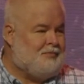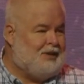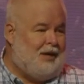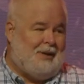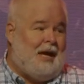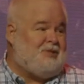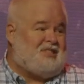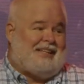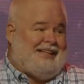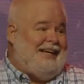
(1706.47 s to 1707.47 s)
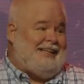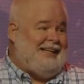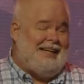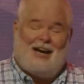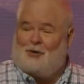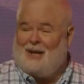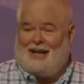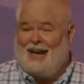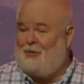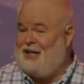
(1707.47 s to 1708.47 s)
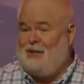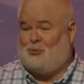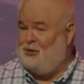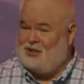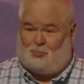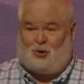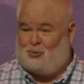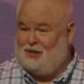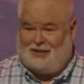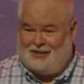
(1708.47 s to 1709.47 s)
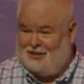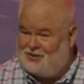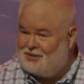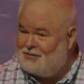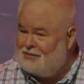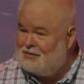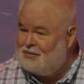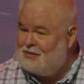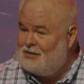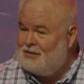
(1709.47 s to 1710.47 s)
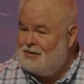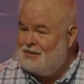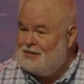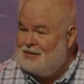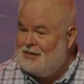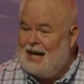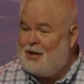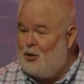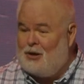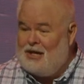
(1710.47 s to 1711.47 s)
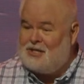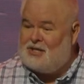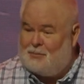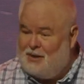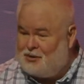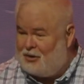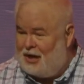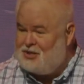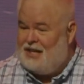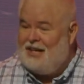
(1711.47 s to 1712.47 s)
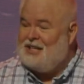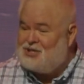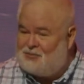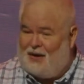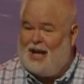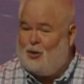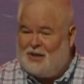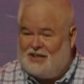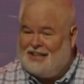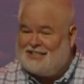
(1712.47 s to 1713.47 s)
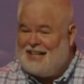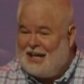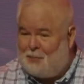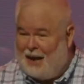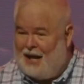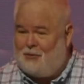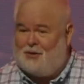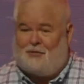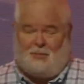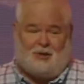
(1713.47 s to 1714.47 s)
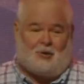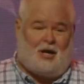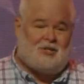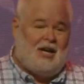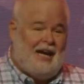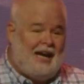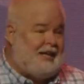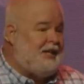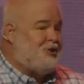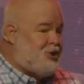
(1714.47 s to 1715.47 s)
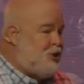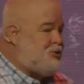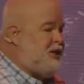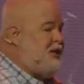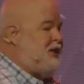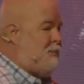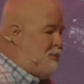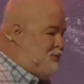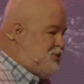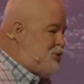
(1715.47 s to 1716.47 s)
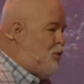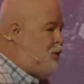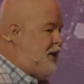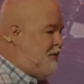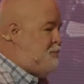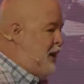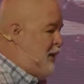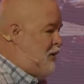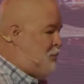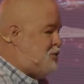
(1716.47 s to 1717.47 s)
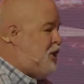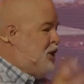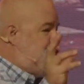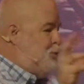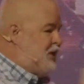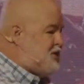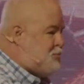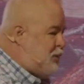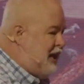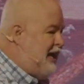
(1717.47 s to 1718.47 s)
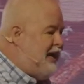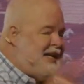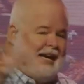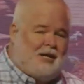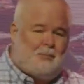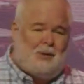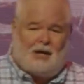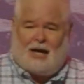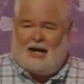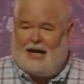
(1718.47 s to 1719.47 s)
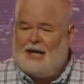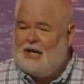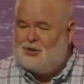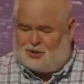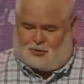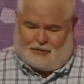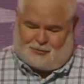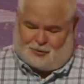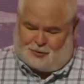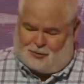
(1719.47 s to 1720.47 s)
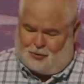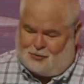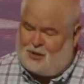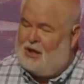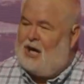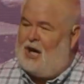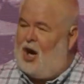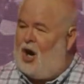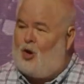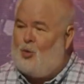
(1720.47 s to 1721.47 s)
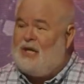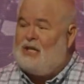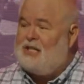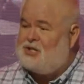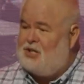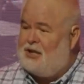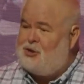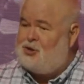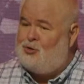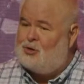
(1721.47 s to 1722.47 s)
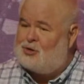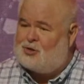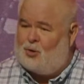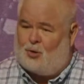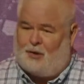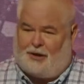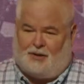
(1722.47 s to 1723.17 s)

I mean, I'm just geeking out about how Hebrew this book really is. Not only is it a midrash, it is following the exact pattern of a midrash, and it is using the story of parables to explain and apply scriptural truths. Are we listening to the story?